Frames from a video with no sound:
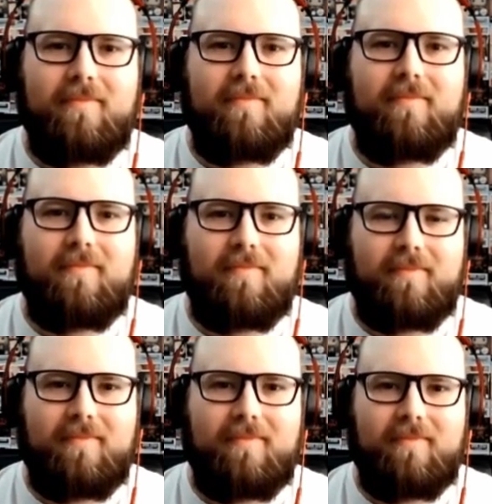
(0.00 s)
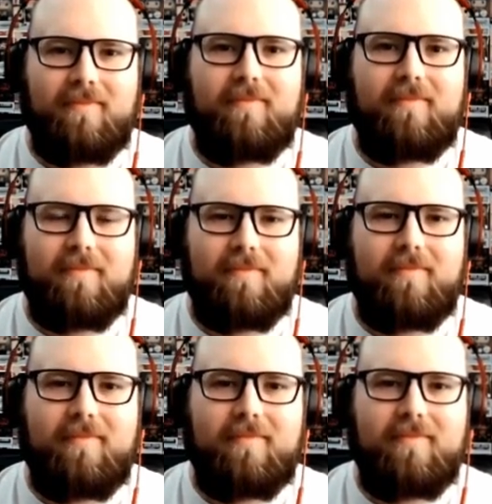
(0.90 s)

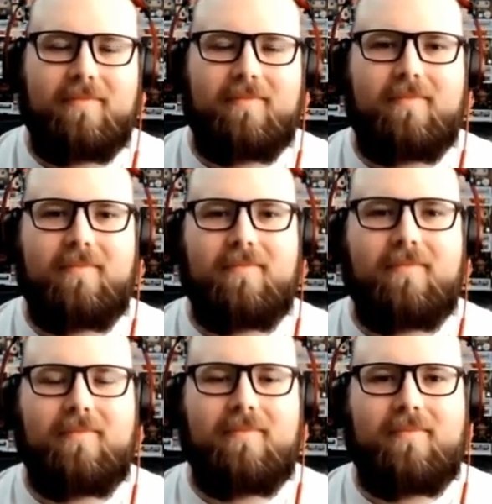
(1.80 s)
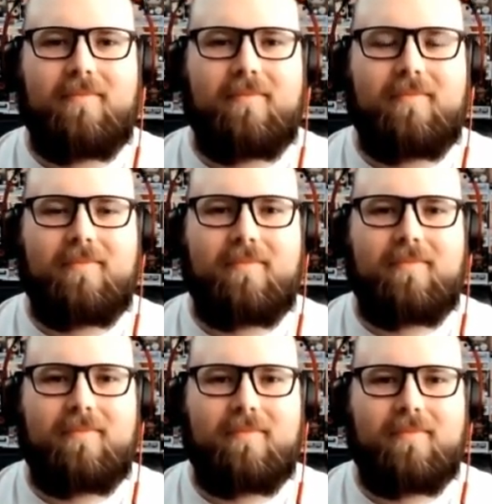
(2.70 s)

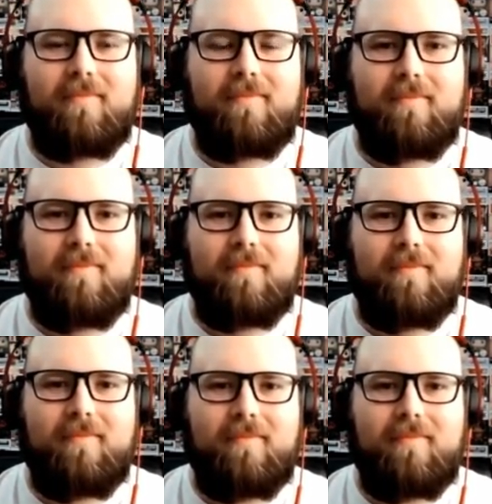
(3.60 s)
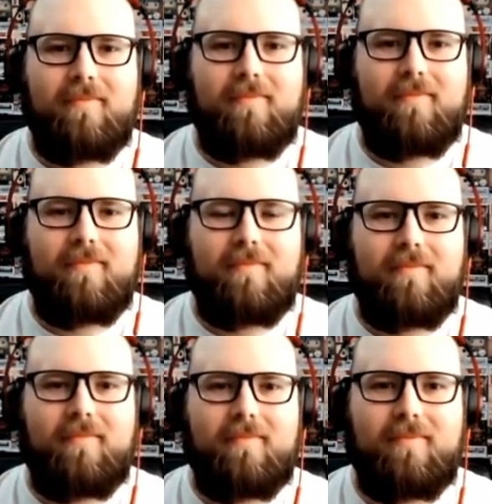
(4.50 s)

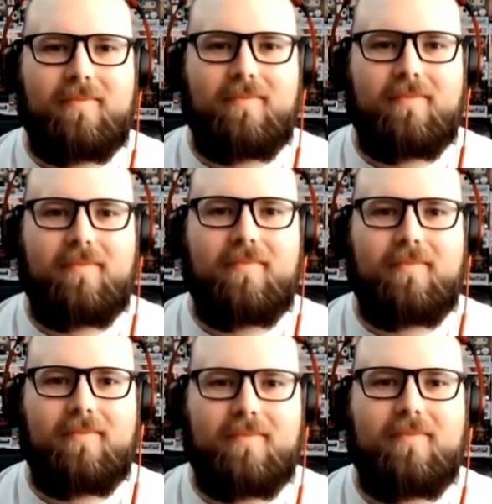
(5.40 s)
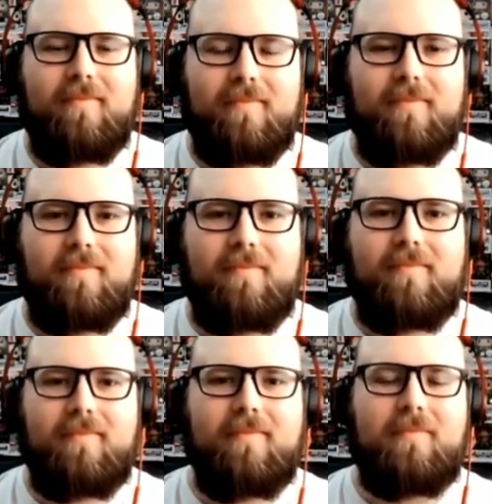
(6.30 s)

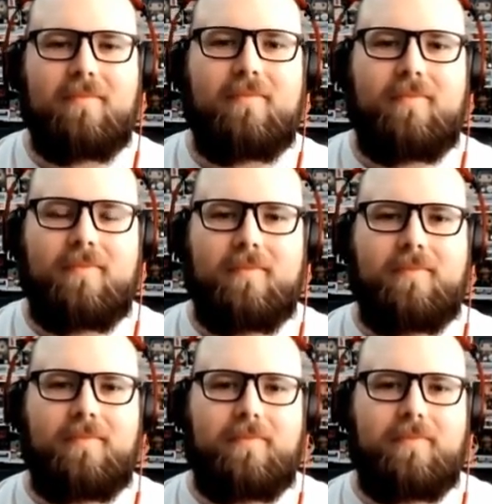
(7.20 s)
No words are spoken by the person on screen.